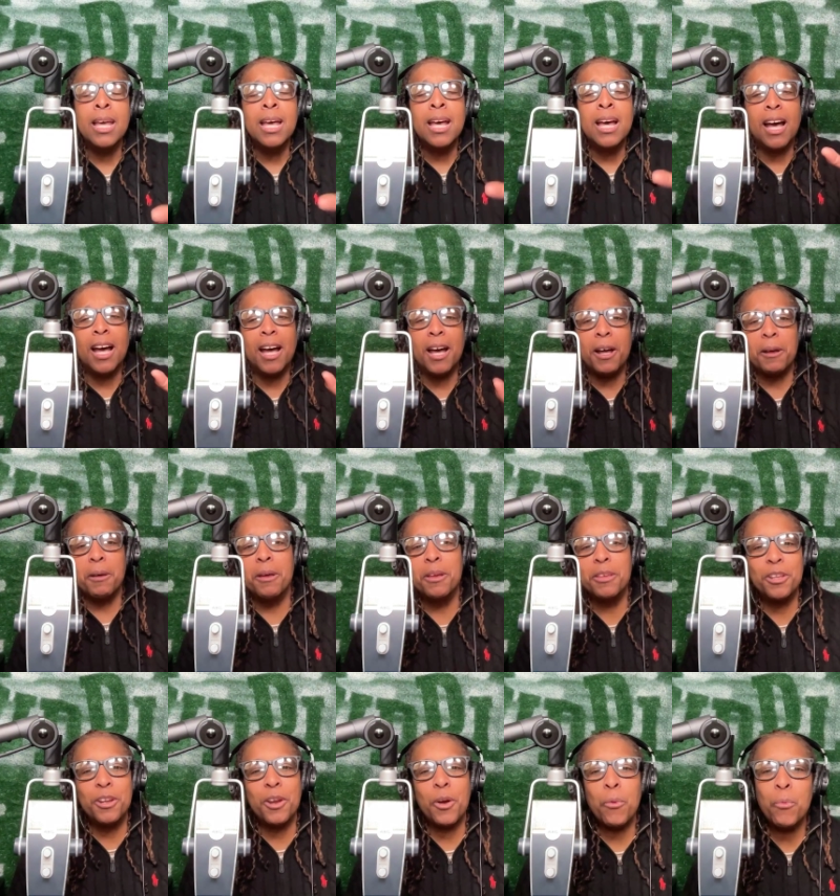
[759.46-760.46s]

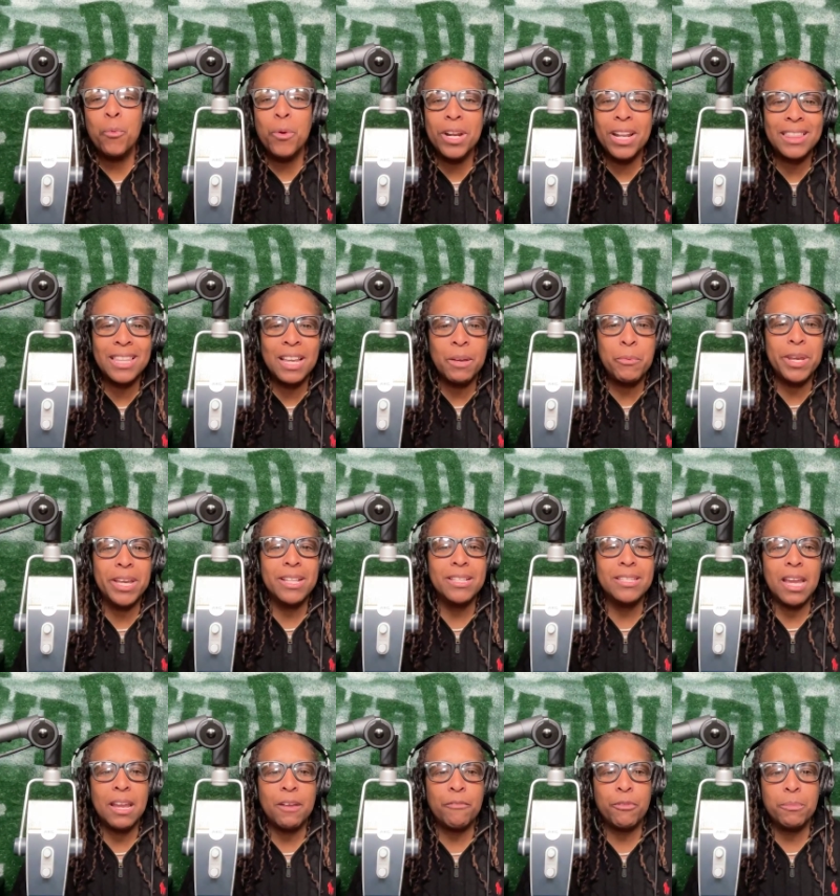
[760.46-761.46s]
What I think we can
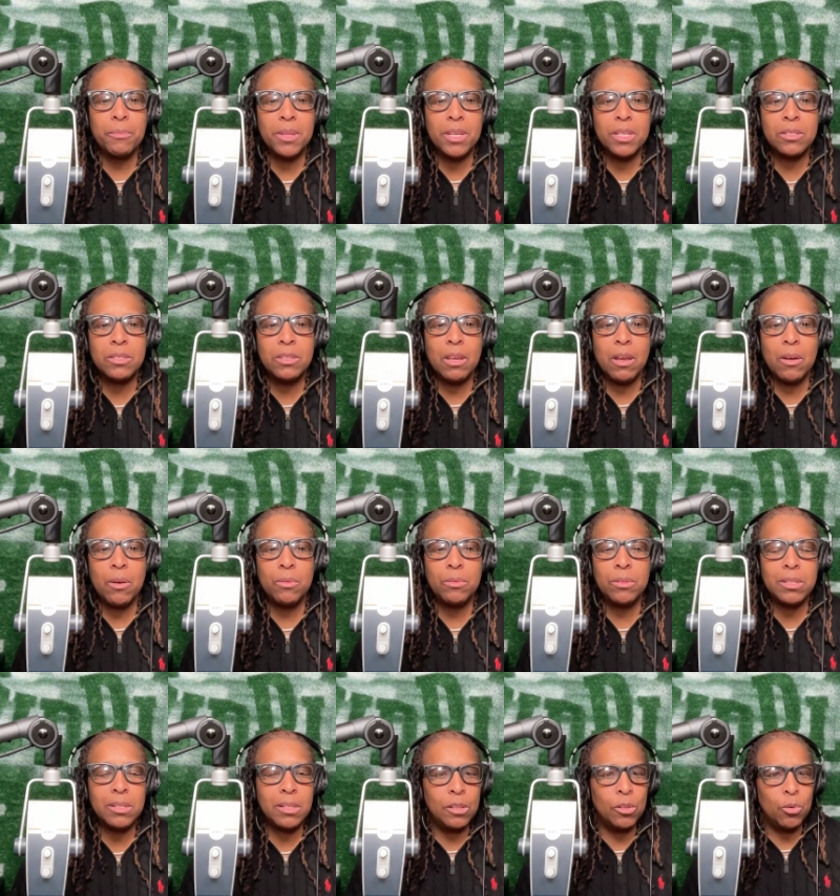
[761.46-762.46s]
take from this, though,
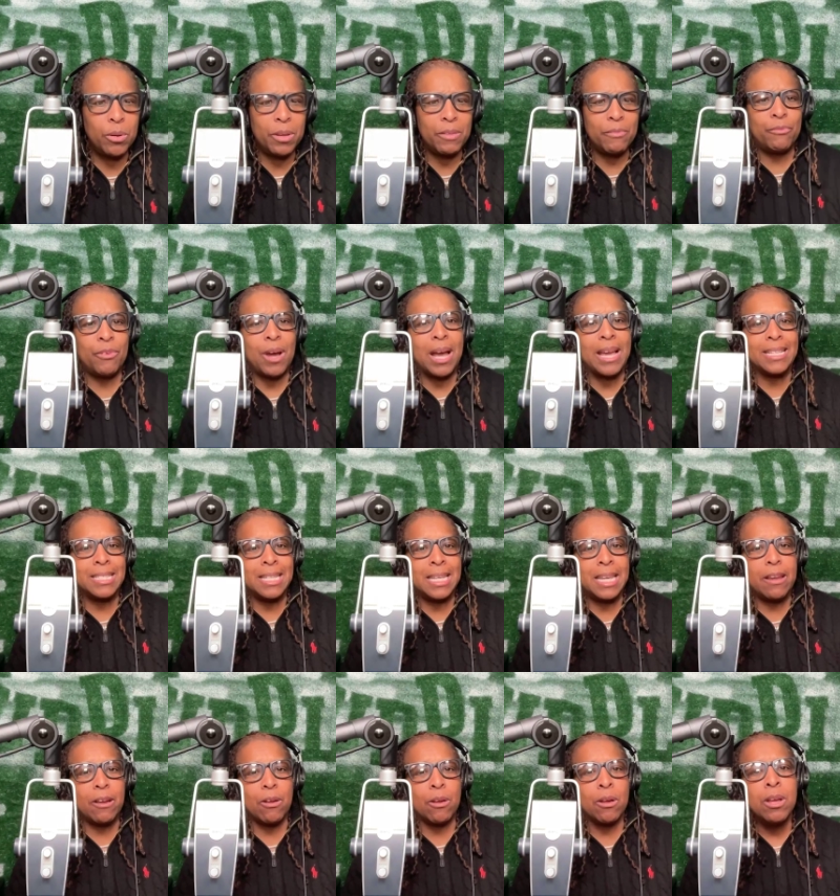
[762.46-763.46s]
the little advice
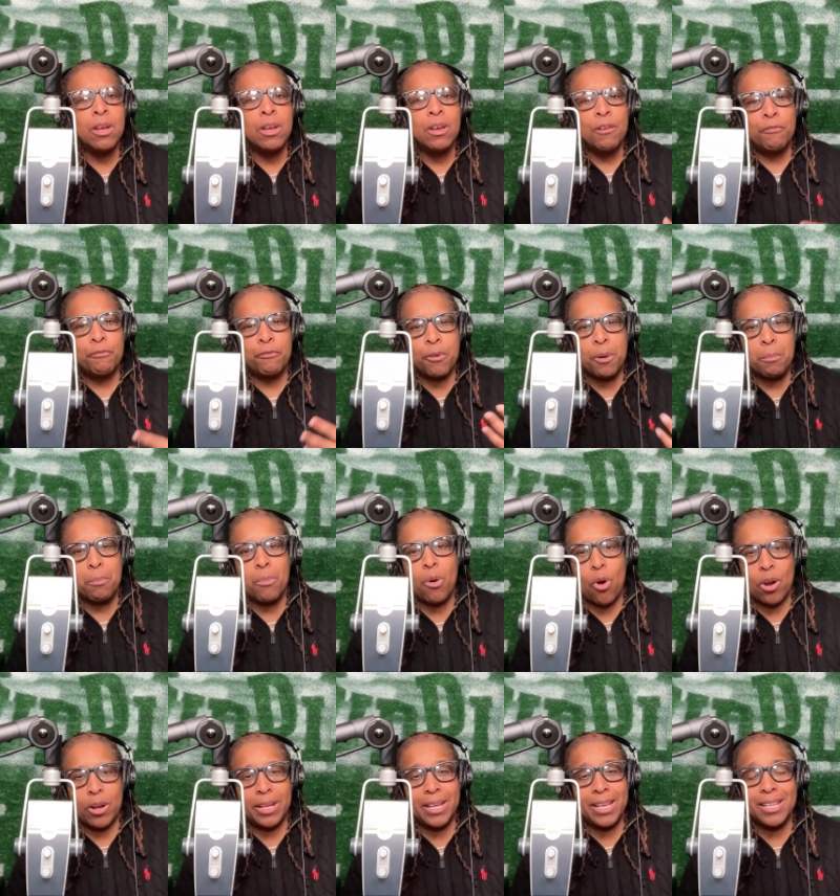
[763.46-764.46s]
here from
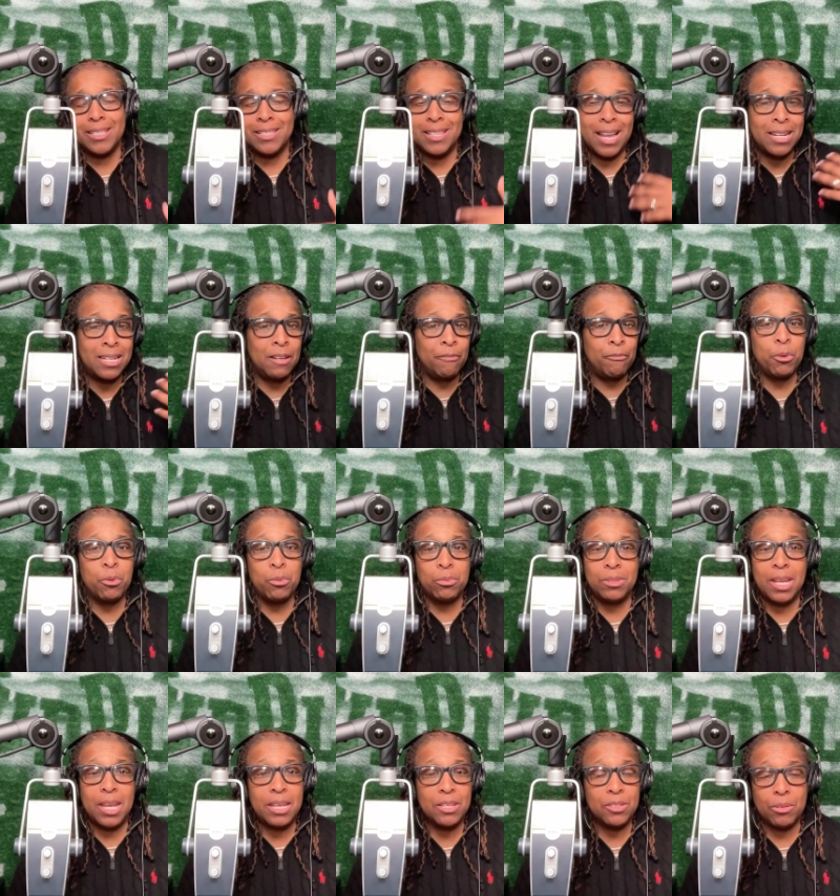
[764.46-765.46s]
Mark is that difficult
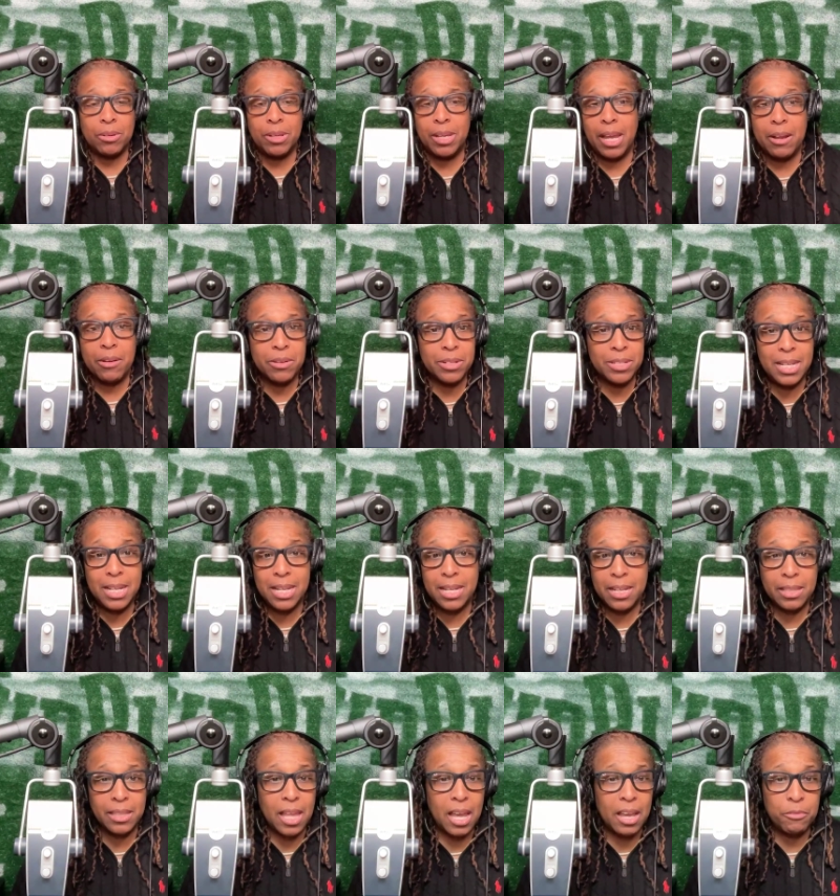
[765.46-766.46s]
days are guaranteed
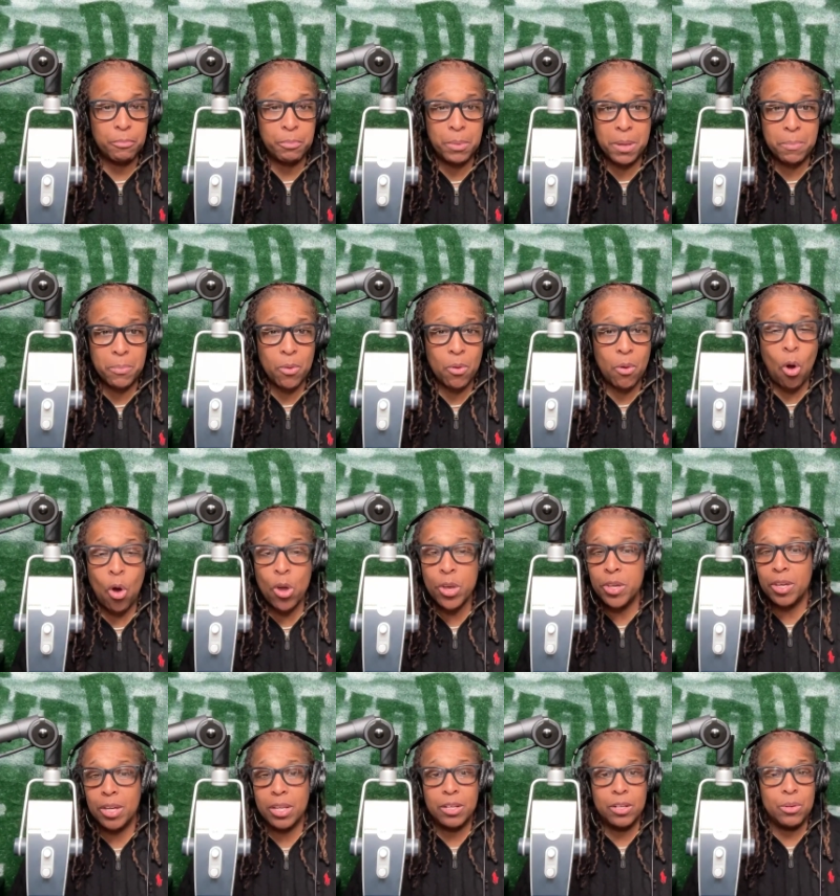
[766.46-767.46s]
in life, people. All
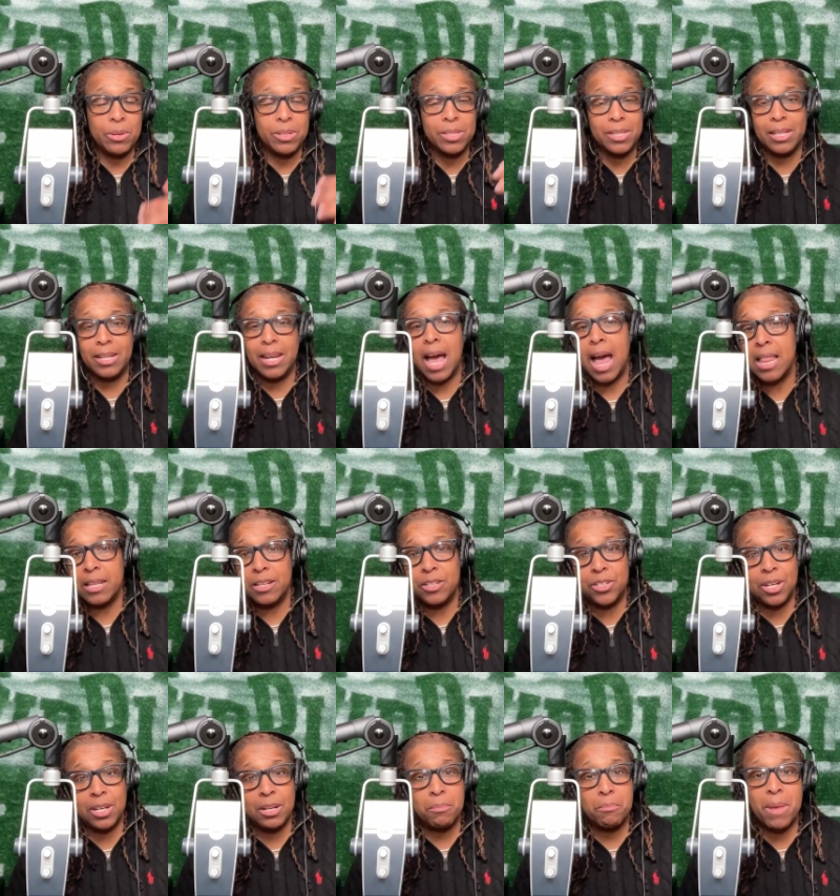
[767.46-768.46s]
you can do is acknowledge
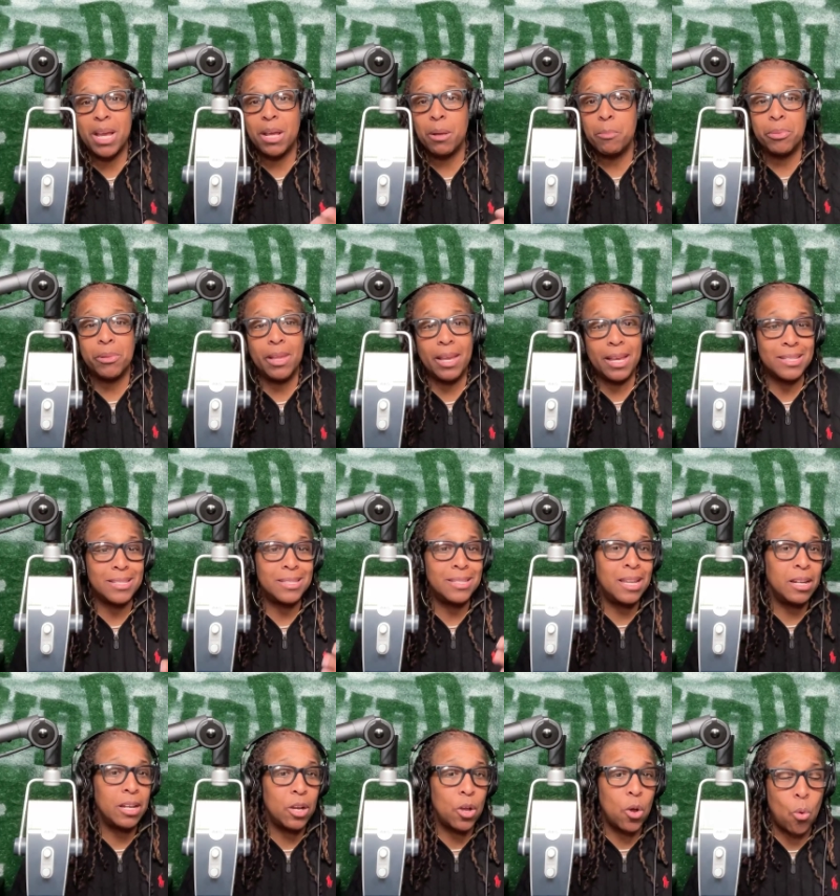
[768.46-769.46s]
it, make a plan,
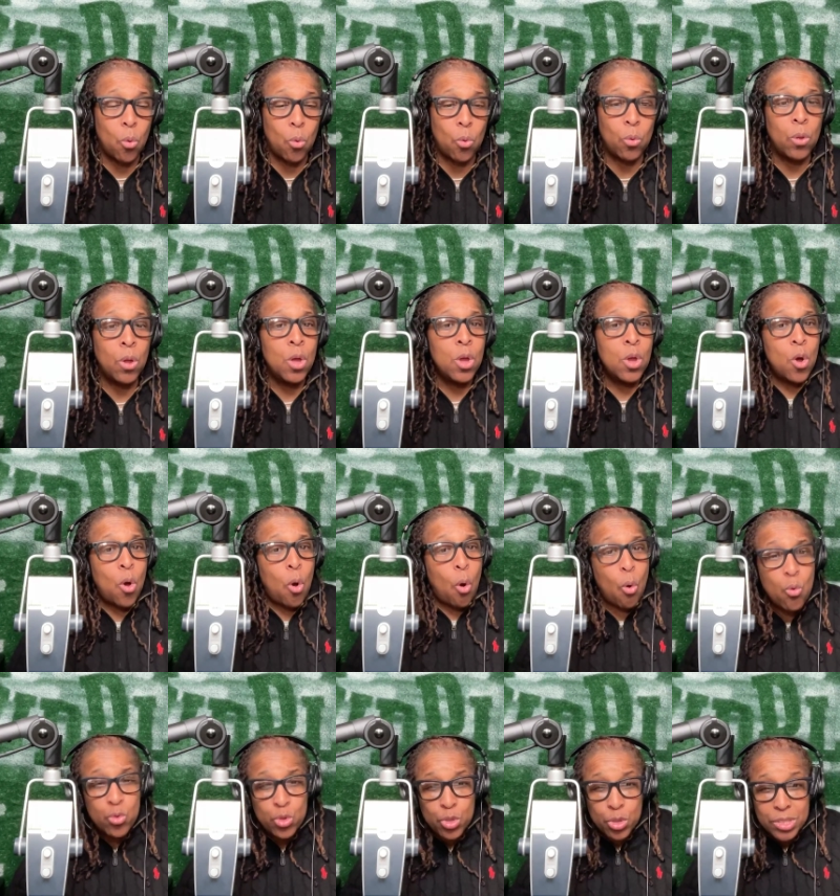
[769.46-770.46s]
set a goal,
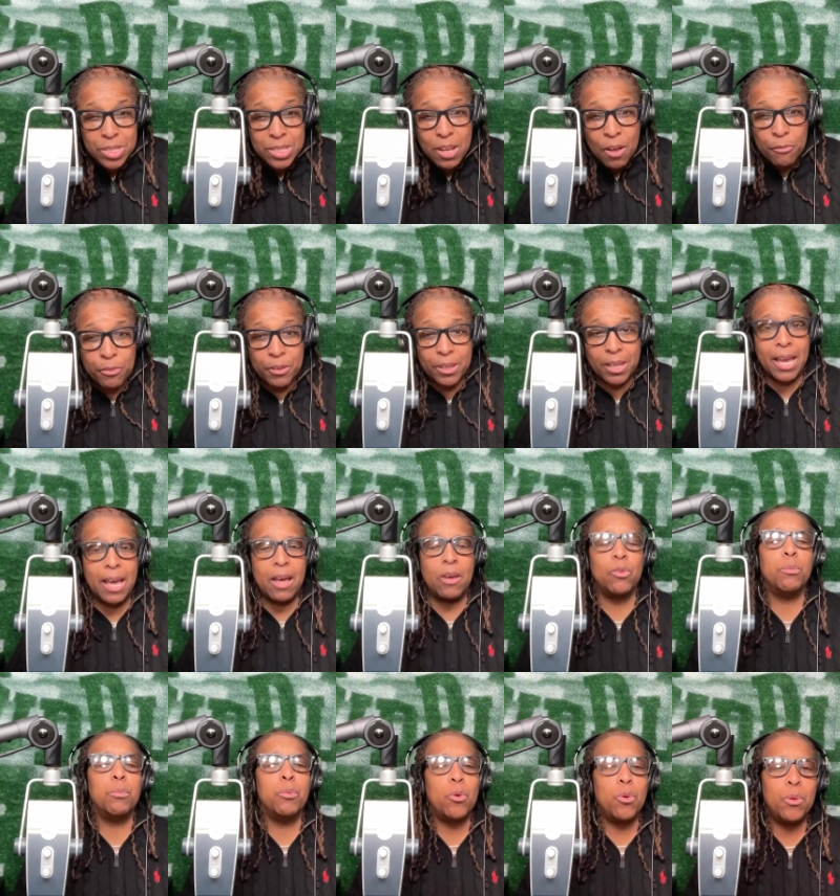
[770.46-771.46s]
hold yourself
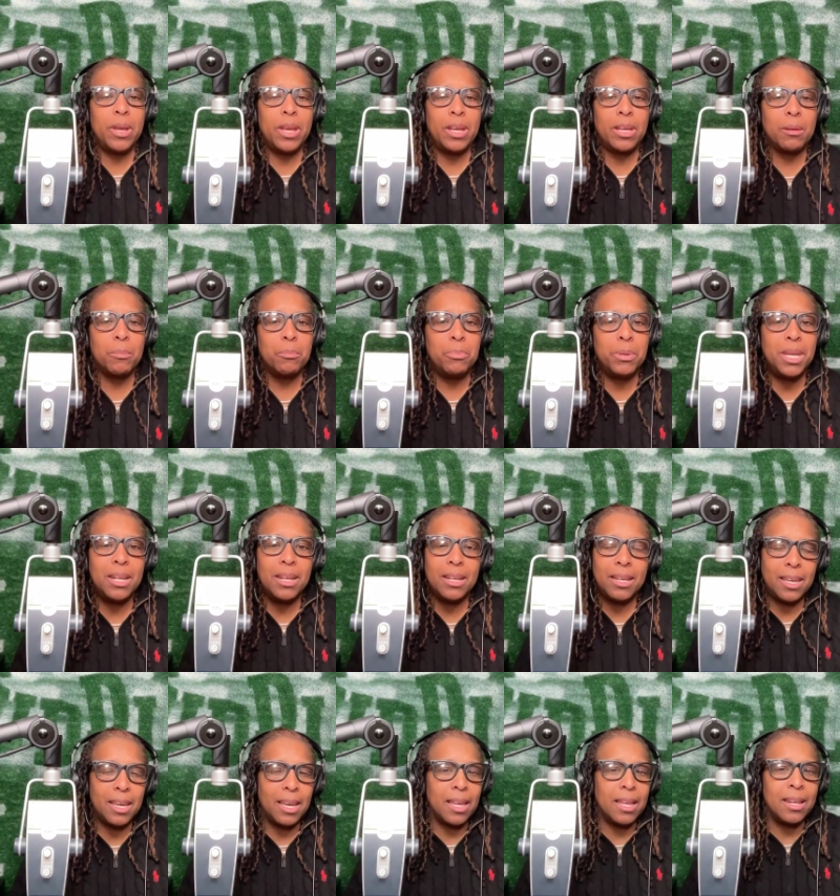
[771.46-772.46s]
accountable, and compete
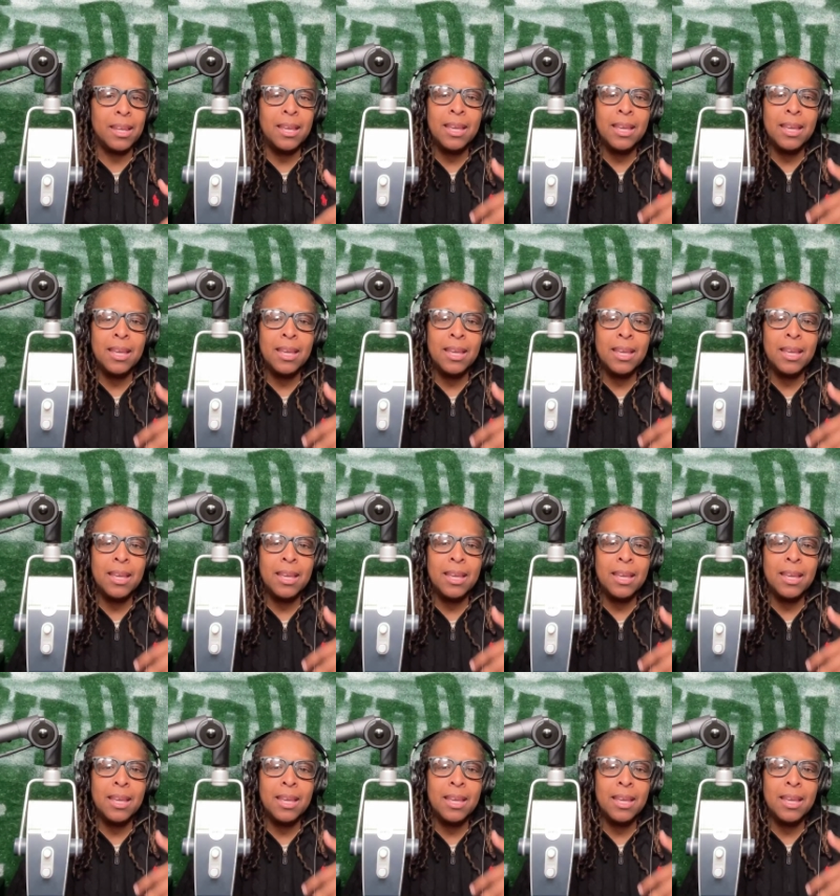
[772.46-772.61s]
again